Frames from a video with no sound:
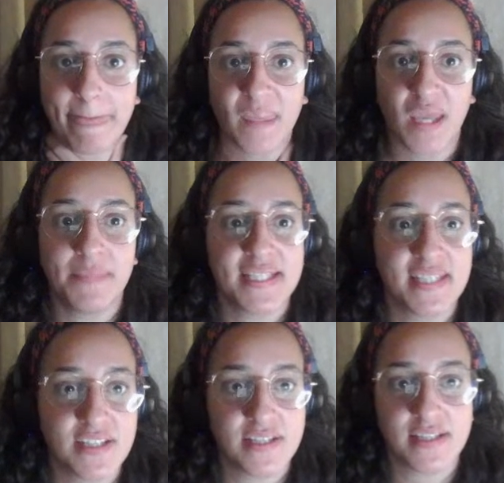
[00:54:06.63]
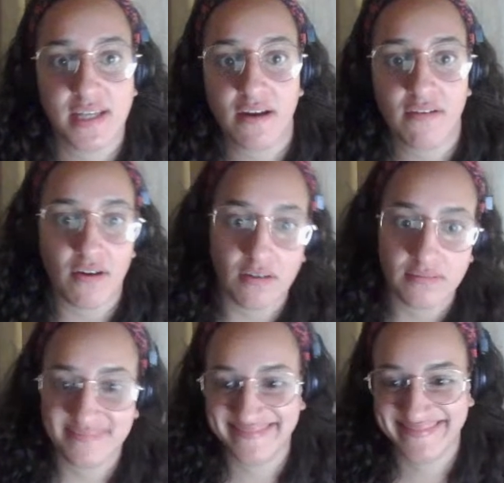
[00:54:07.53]
I'm listening to Sierra.
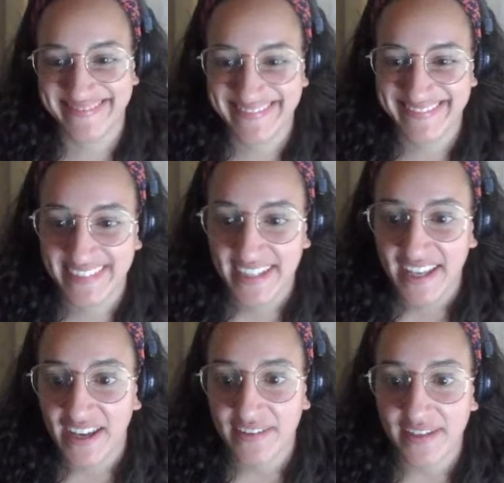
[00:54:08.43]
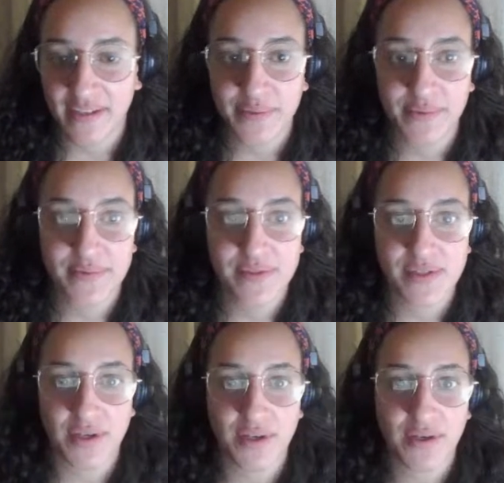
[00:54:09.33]
Okay, cool.
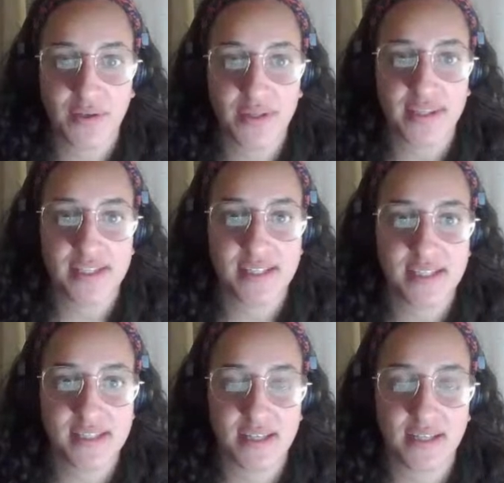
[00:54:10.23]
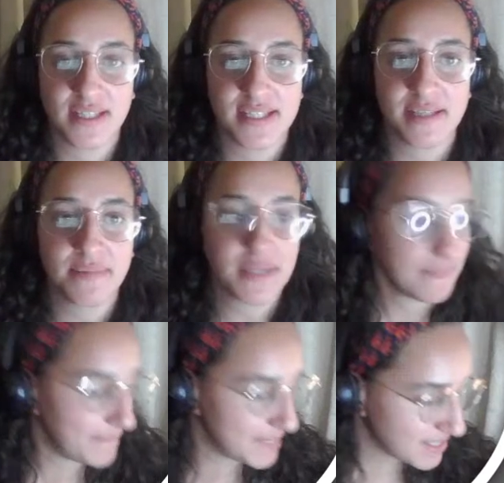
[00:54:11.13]
So this is done. There's
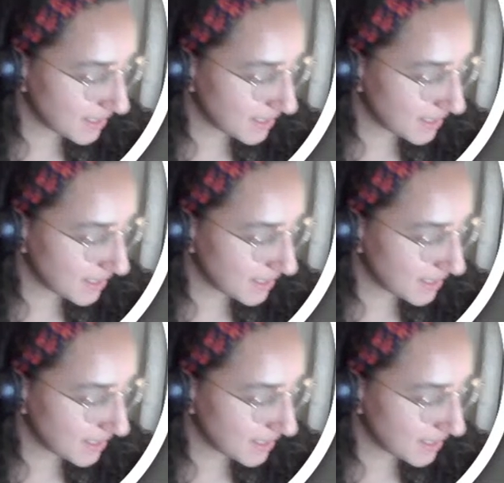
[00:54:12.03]
something missing